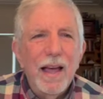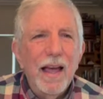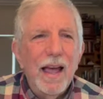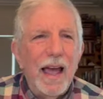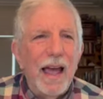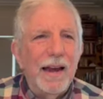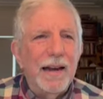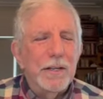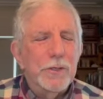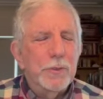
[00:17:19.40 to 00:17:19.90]

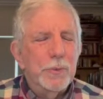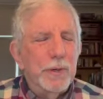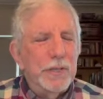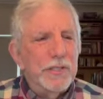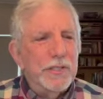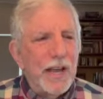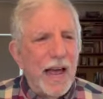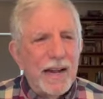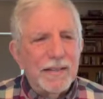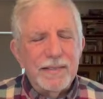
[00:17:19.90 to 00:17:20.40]
And as we
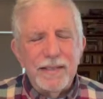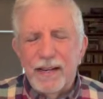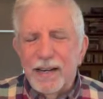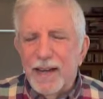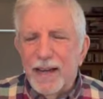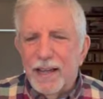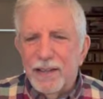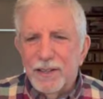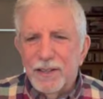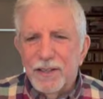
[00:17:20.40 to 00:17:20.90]
sat
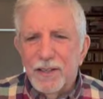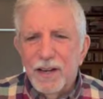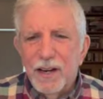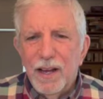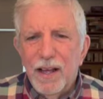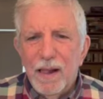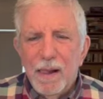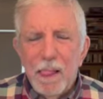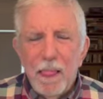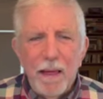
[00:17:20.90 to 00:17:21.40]
together
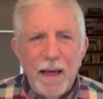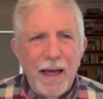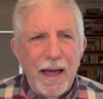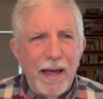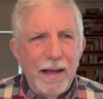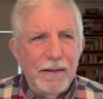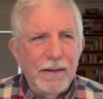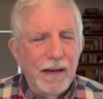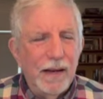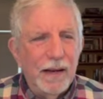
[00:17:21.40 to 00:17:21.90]

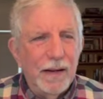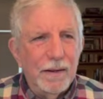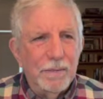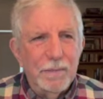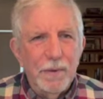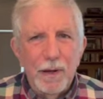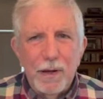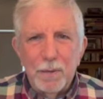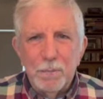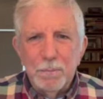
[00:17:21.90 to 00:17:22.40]
at
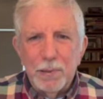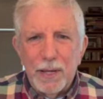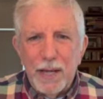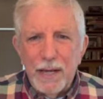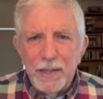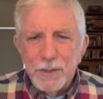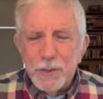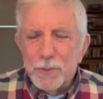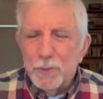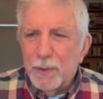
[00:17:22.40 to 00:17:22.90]
a
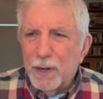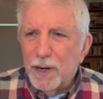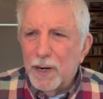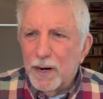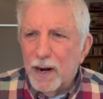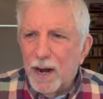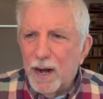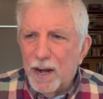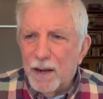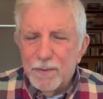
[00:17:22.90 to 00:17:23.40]
place
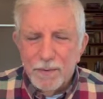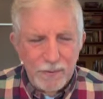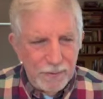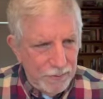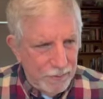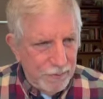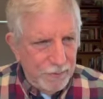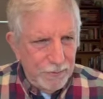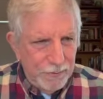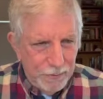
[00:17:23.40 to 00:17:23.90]
where a
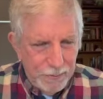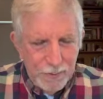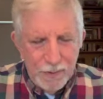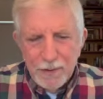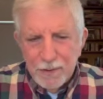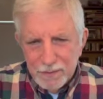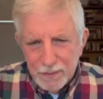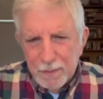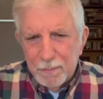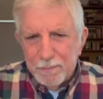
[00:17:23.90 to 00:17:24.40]

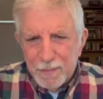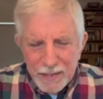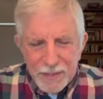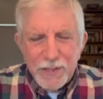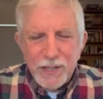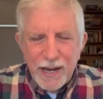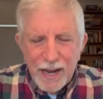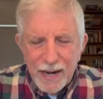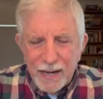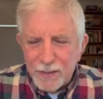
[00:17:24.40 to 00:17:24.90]

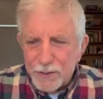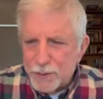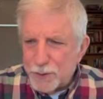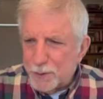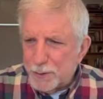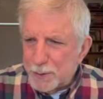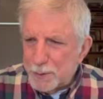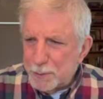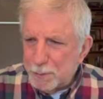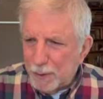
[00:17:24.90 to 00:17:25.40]
Messianic
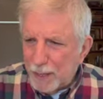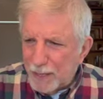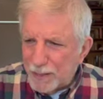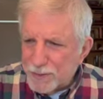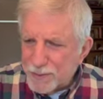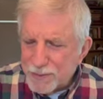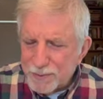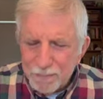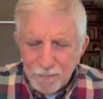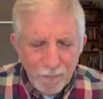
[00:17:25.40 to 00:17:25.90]
Jewish
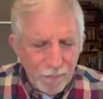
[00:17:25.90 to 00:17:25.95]
place,